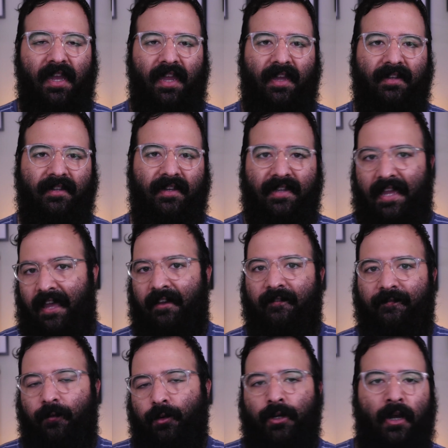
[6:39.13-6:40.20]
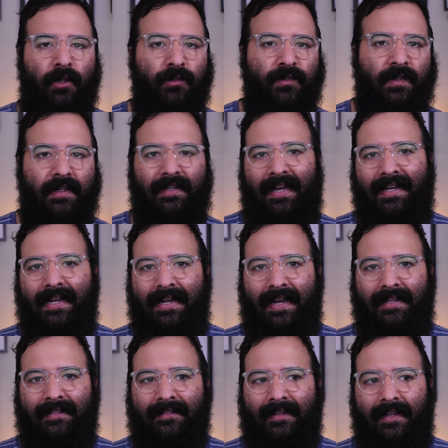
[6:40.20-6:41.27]
and yeah,
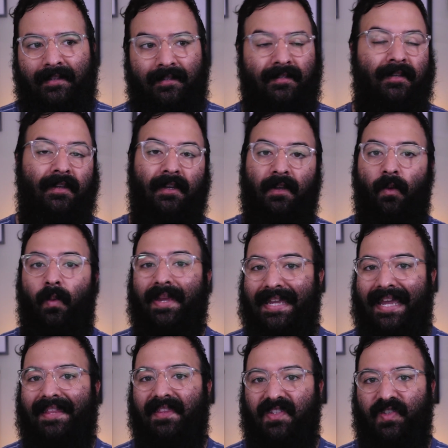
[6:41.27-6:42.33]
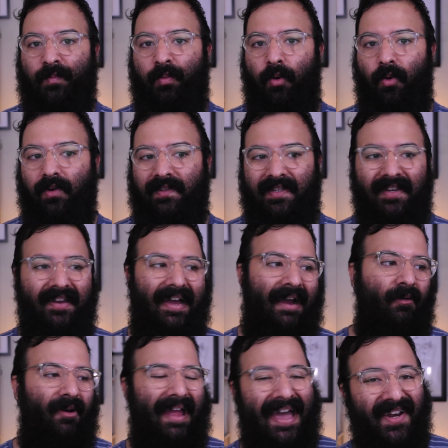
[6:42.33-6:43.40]
$4.99. We get the support,
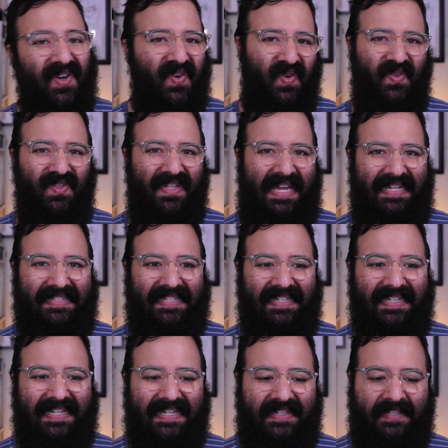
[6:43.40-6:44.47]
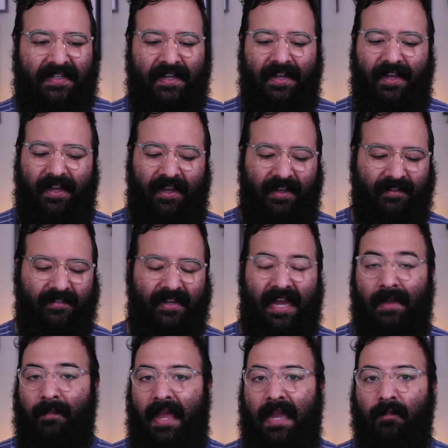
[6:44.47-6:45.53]
our editors get to eat, and
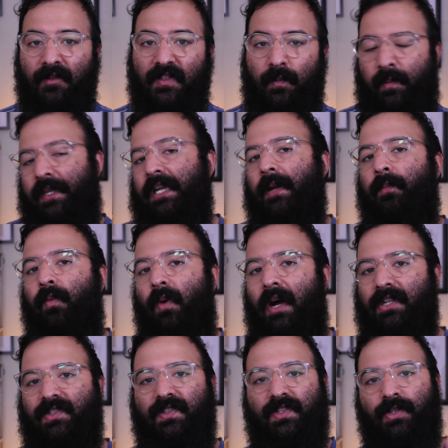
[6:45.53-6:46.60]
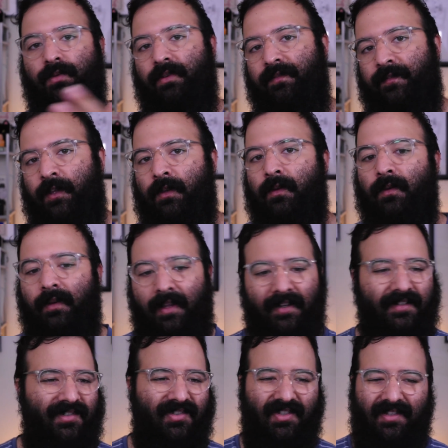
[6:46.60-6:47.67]
I'm able to pick up watches to review,
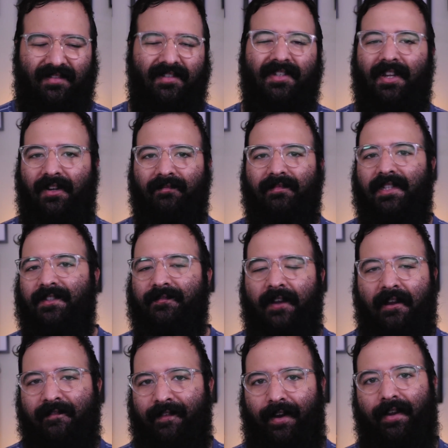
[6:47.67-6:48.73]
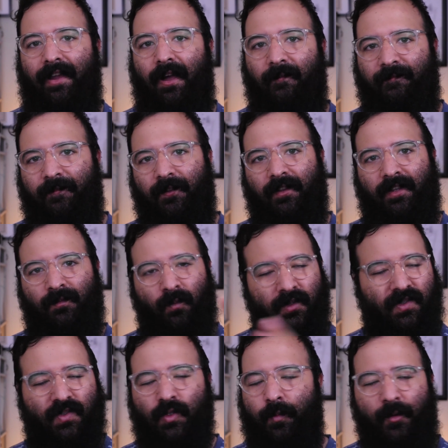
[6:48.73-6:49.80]
and it's just, it's very, very helpful, and
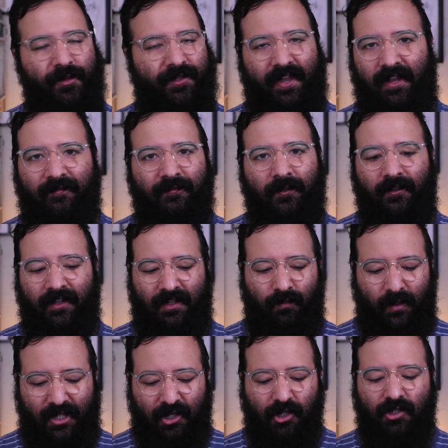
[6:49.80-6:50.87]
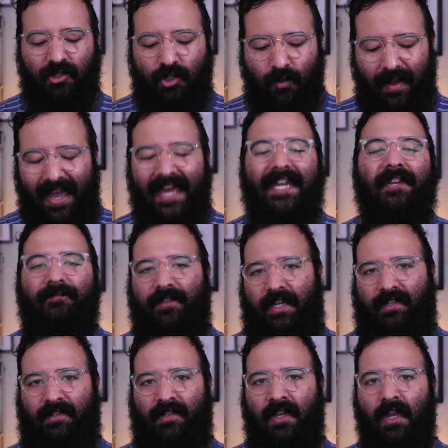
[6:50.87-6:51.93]
we're super thankful, and we couldn't do any of
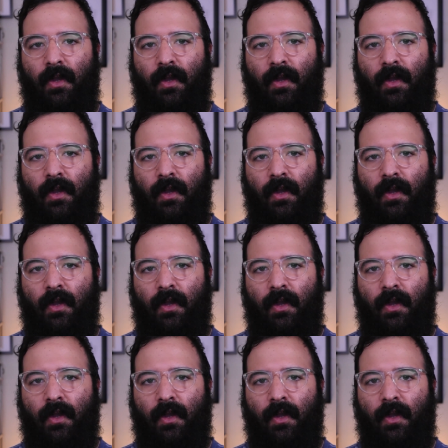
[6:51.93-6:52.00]
this